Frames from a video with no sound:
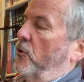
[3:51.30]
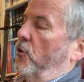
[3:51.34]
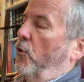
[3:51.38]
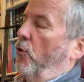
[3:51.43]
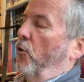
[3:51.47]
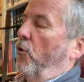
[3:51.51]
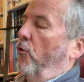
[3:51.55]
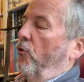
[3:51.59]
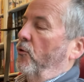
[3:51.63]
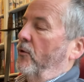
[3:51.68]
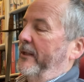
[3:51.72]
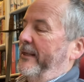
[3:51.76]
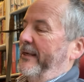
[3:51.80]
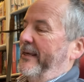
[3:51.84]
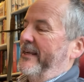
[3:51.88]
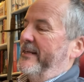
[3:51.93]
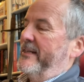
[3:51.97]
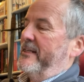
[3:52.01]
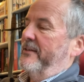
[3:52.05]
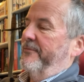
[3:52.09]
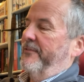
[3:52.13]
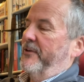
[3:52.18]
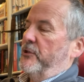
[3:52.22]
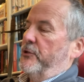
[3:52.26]
all
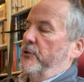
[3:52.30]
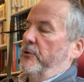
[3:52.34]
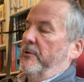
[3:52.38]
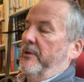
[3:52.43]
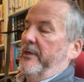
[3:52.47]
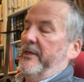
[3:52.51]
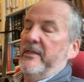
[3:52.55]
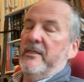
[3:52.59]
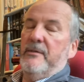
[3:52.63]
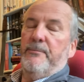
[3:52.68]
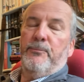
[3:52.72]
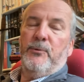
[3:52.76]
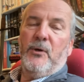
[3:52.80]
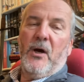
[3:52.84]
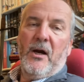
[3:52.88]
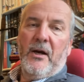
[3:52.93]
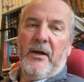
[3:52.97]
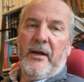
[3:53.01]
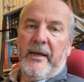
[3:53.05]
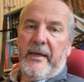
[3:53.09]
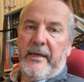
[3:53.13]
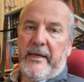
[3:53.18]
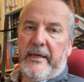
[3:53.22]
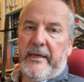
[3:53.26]
individually
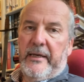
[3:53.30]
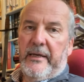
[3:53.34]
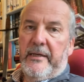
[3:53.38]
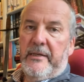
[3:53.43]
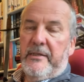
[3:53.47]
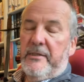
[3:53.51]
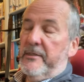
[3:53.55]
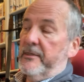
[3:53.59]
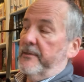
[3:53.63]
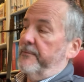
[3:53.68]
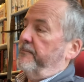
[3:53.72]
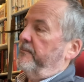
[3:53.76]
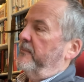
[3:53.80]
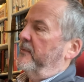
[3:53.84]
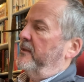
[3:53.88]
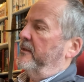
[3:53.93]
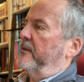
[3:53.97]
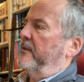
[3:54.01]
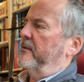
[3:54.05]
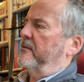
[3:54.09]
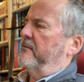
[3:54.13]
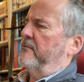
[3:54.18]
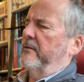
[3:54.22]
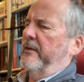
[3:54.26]
sprung keys,
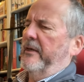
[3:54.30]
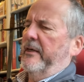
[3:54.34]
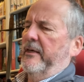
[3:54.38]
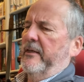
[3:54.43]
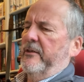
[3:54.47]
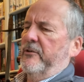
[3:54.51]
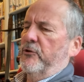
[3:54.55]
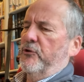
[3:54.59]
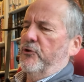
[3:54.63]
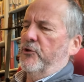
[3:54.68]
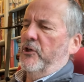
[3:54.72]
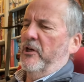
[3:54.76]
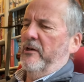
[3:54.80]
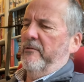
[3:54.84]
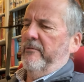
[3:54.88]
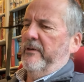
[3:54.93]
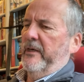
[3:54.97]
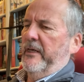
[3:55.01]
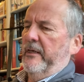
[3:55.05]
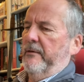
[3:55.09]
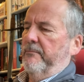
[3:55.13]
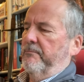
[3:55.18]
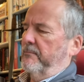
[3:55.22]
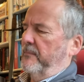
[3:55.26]
they're
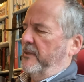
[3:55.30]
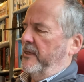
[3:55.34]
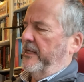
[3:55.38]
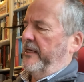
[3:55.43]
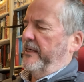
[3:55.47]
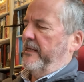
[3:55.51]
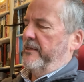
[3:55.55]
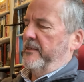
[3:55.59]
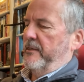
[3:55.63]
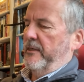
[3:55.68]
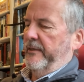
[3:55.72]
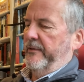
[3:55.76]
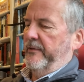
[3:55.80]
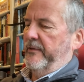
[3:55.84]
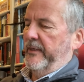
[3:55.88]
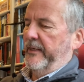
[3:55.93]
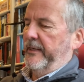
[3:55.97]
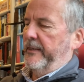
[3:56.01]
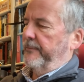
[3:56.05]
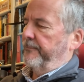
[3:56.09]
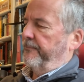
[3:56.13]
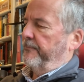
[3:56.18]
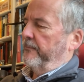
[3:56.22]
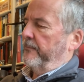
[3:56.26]
cherry keys, I
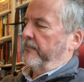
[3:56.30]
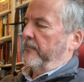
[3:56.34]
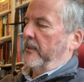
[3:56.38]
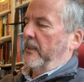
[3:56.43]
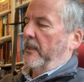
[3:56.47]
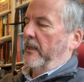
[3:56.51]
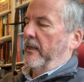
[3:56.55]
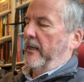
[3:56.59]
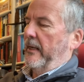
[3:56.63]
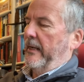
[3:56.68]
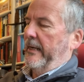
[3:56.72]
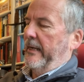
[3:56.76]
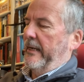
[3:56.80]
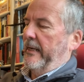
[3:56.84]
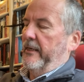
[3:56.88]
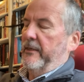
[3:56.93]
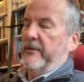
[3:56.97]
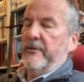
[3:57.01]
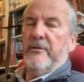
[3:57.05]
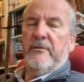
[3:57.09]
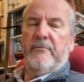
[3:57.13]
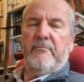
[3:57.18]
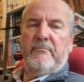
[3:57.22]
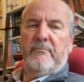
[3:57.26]
think.
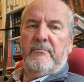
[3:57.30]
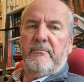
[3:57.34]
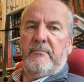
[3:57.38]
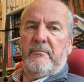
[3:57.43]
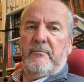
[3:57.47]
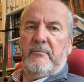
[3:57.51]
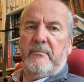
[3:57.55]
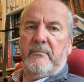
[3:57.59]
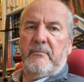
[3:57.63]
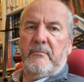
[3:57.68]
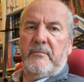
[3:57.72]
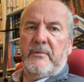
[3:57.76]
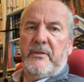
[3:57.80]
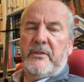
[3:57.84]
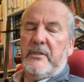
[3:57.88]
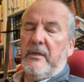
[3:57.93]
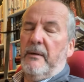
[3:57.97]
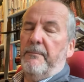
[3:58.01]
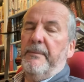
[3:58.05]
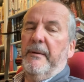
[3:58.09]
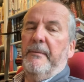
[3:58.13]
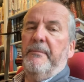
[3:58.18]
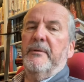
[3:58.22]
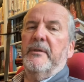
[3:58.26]
And
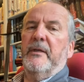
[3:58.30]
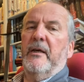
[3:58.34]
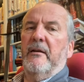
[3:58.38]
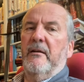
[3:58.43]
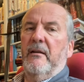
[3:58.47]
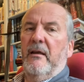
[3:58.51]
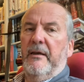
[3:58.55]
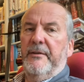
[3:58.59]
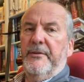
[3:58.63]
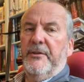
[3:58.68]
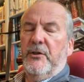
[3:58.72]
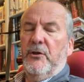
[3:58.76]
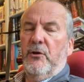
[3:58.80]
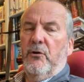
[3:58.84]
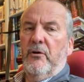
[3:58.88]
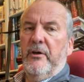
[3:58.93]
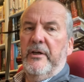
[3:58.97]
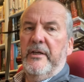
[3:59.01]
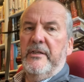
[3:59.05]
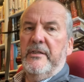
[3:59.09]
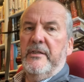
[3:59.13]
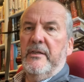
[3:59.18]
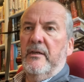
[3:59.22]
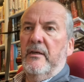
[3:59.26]
some people don't like the
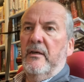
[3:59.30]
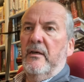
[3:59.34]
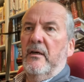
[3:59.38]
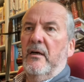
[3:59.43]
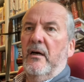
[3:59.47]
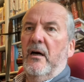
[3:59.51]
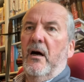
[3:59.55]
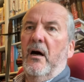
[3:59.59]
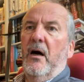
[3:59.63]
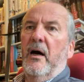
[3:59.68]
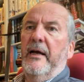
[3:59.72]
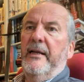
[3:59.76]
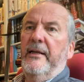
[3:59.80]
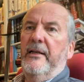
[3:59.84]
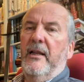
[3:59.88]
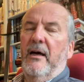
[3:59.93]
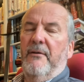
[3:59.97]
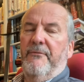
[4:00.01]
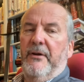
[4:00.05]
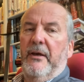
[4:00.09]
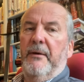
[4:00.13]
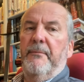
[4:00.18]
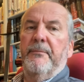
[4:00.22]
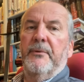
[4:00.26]
noise. I
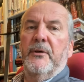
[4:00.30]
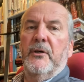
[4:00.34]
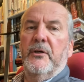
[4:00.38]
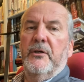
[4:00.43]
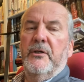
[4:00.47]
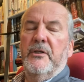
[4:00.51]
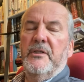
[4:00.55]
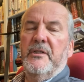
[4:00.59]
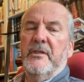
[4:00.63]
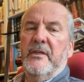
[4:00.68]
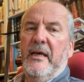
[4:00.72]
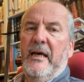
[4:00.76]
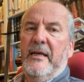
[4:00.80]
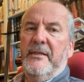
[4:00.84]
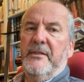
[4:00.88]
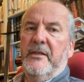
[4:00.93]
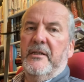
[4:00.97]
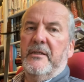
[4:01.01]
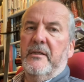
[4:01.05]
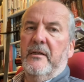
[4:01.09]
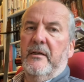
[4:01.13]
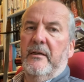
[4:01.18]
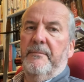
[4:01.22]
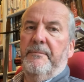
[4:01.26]
love it because as a
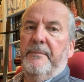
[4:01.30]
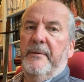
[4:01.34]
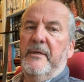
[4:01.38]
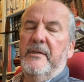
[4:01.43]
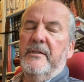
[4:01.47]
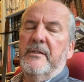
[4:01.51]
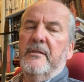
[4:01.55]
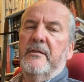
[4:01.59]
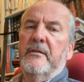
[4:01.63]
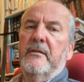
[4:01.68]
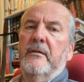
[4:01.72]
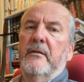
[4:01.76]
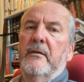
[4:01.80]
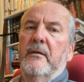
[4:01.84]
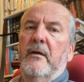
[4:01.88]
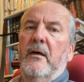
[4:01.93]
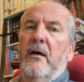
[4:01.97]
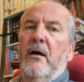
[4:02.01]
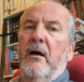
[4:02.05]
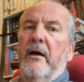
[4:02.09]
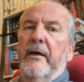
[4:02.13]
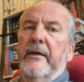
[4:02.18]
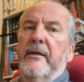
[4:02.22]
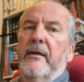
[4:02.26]
typist,
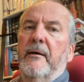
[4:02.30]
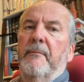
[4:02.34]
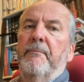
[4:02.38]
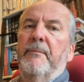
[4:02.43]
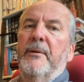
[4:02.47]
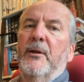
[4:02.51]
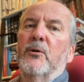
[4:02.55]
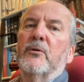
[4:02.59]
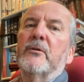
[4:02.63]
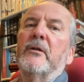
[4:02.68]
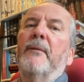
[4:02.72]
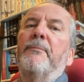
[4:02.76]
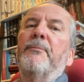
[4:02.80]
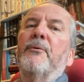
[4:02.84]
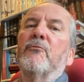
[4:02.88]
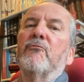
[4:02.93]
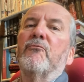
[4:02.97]
I can build up a